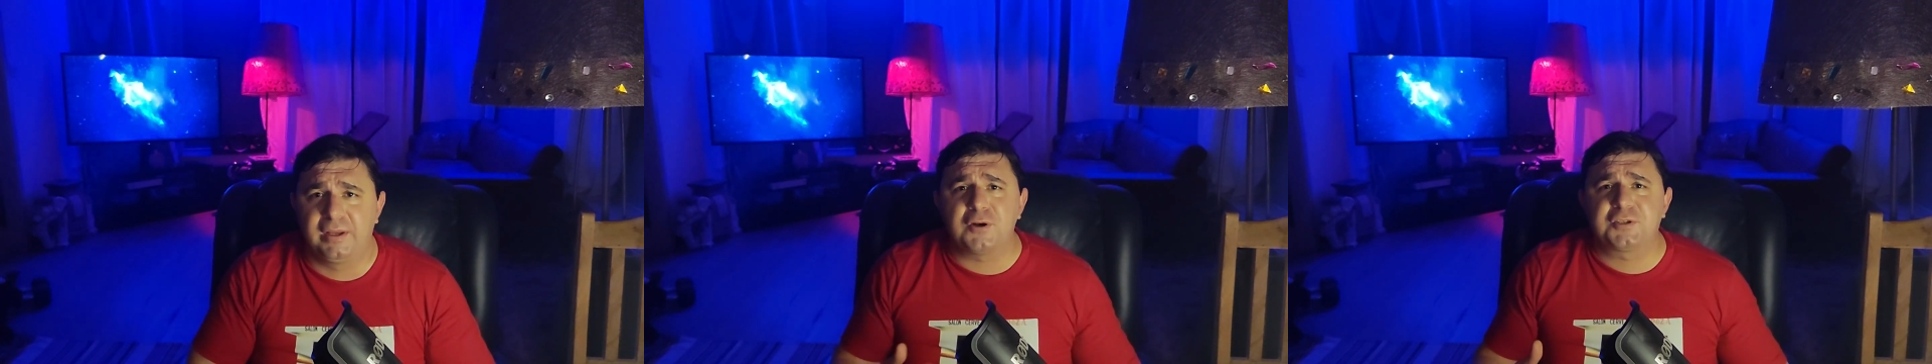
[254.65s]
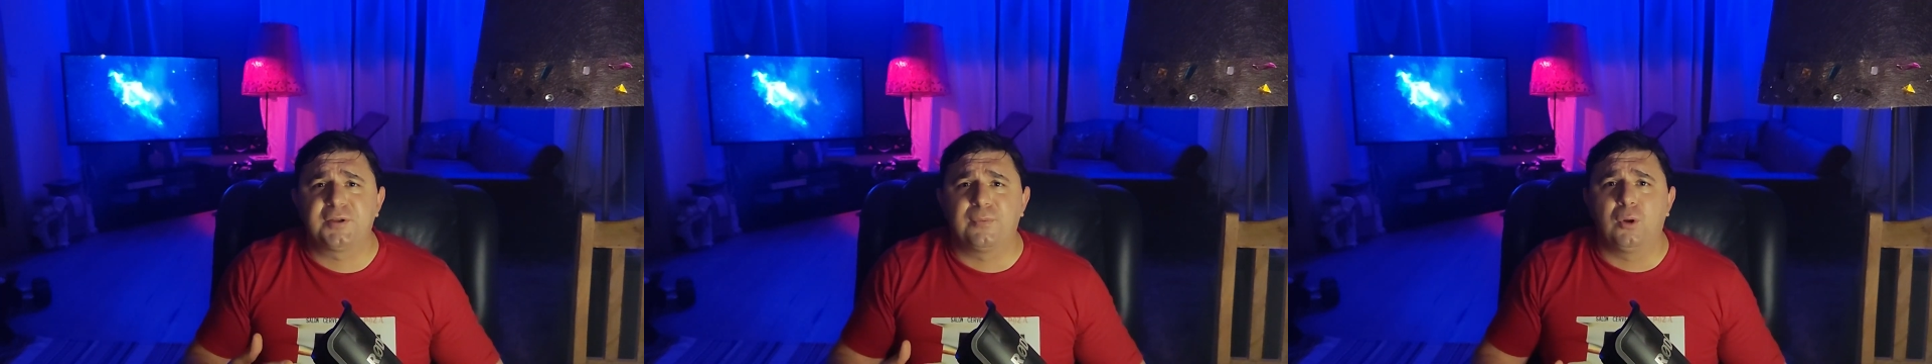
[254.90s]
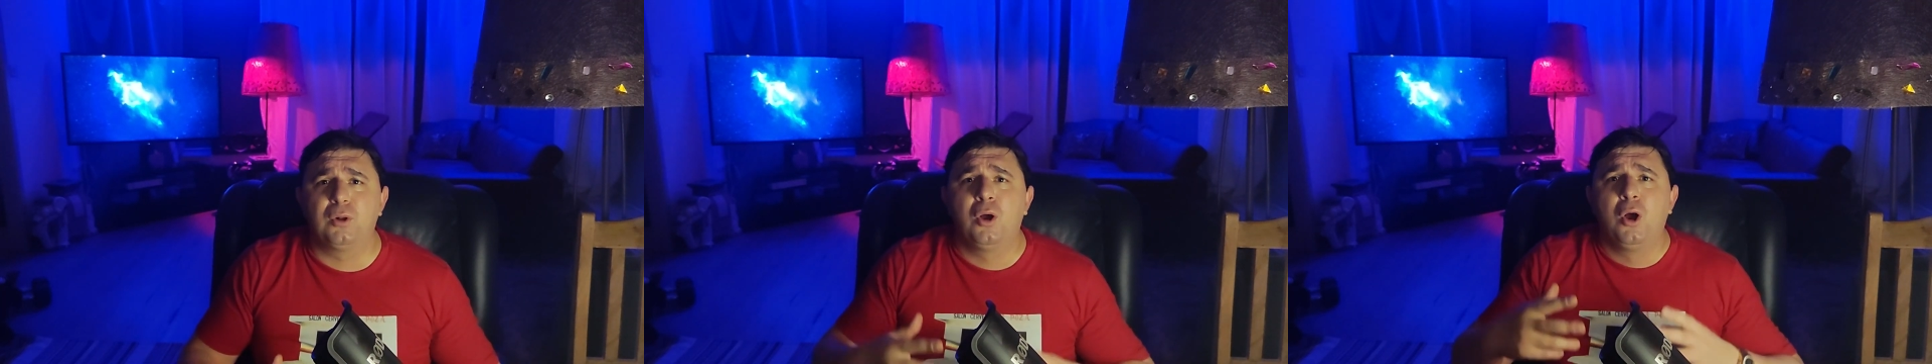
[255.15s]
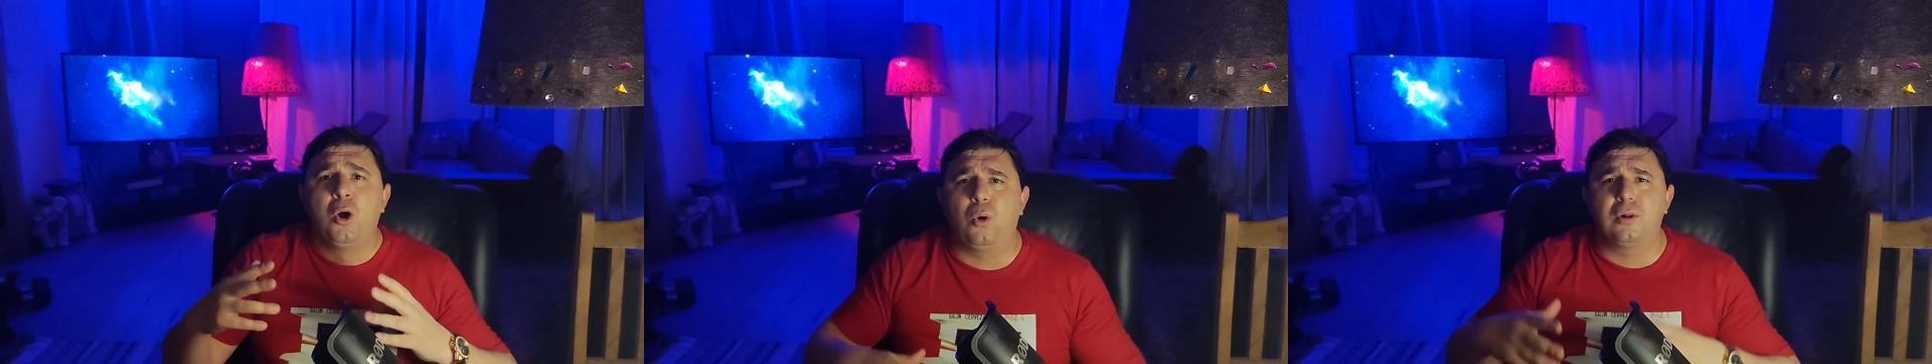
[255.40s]
First of
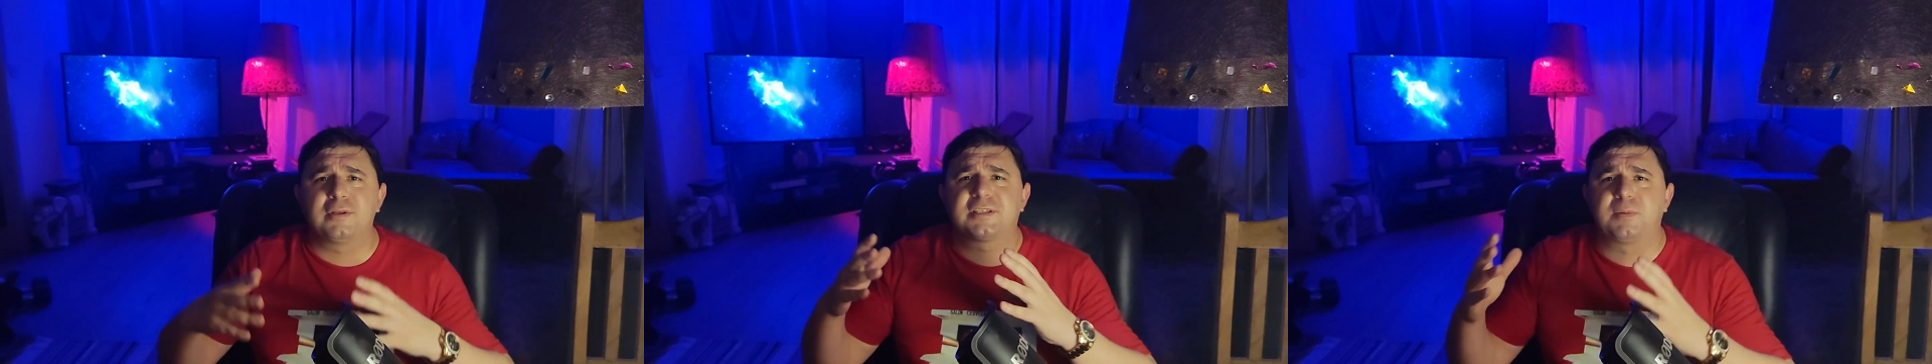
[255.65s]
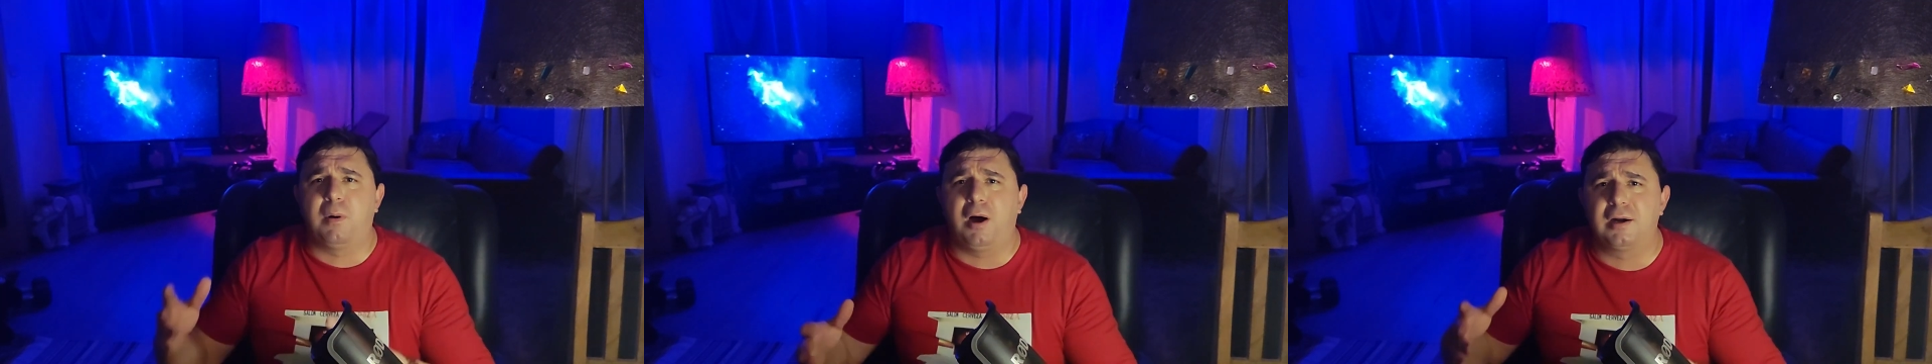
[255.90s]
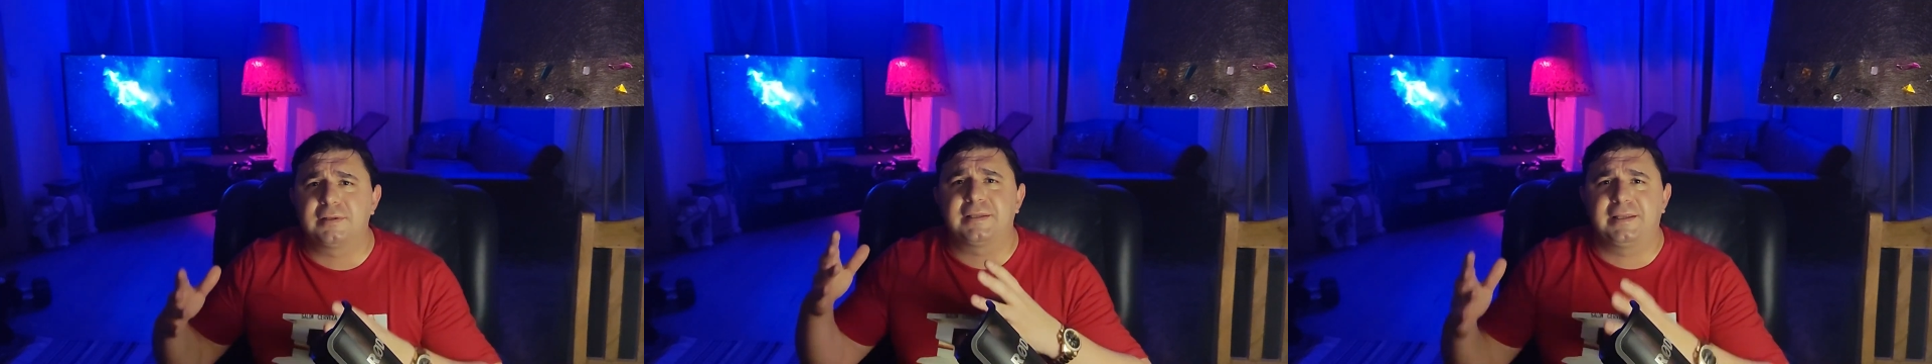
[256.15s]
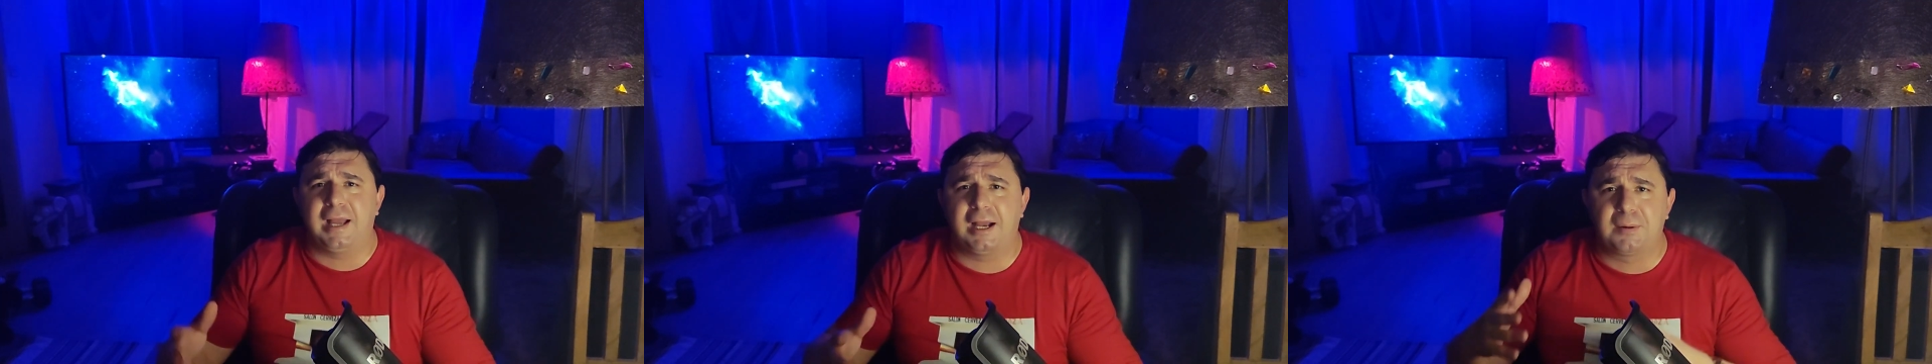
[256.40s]
all, all smart
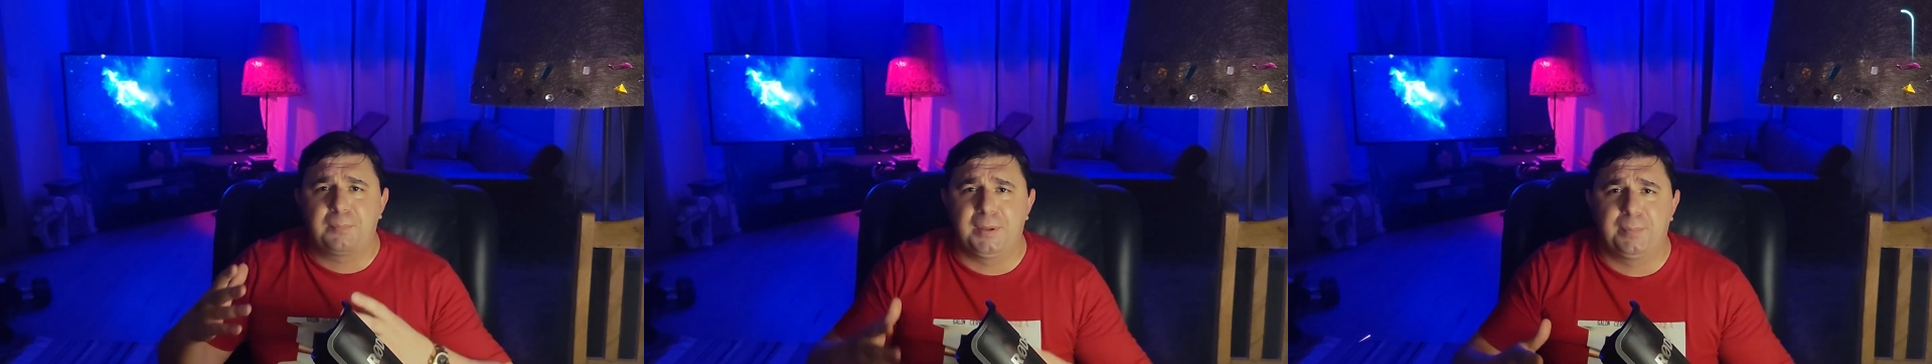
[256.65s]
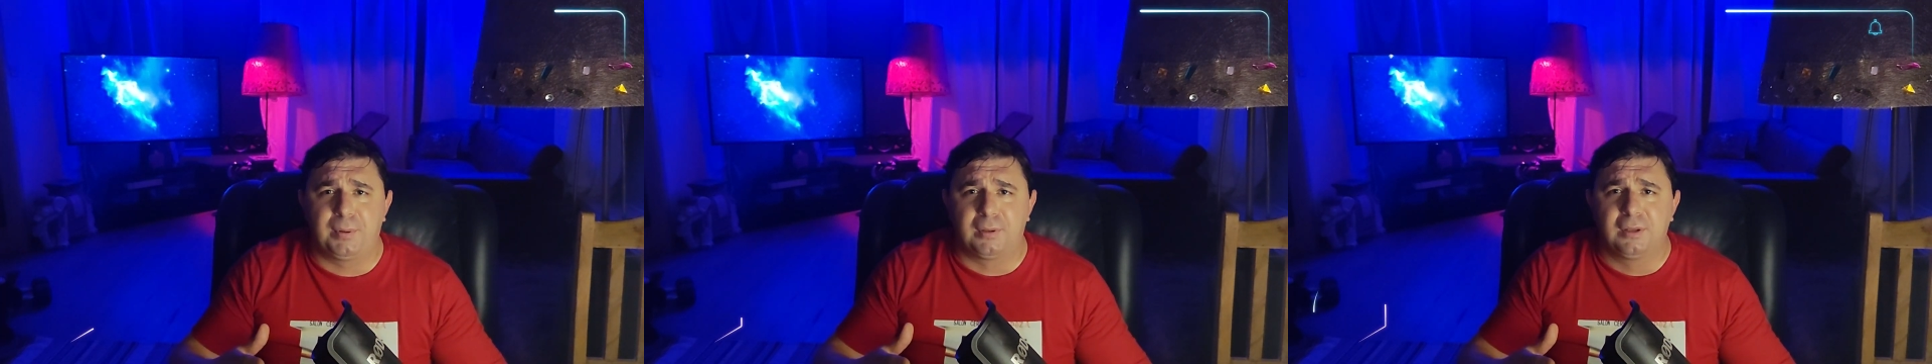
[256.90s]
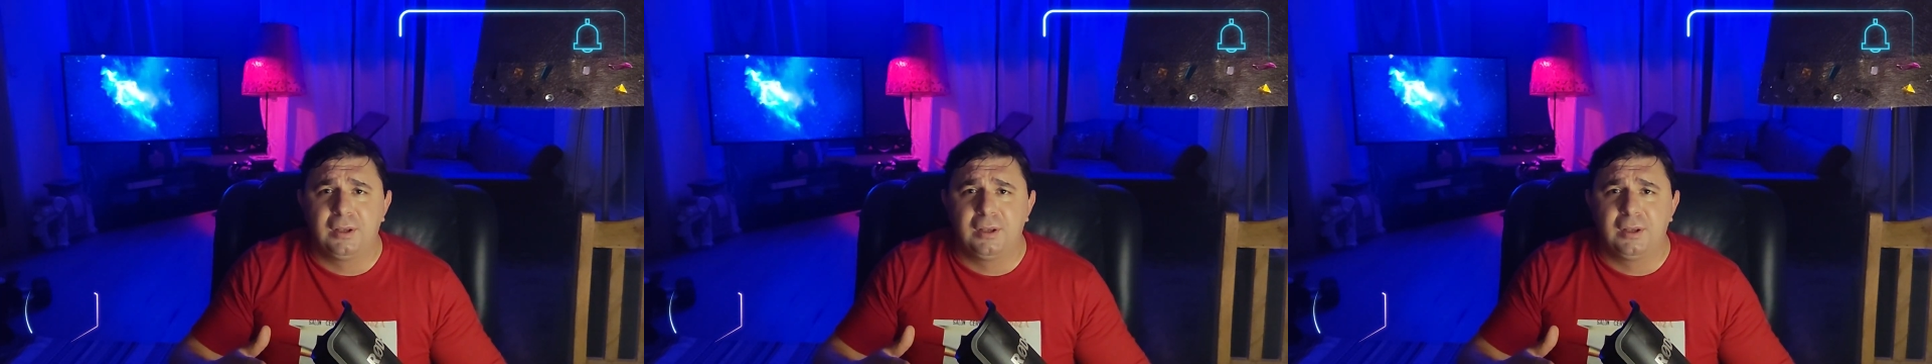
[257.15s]
young people,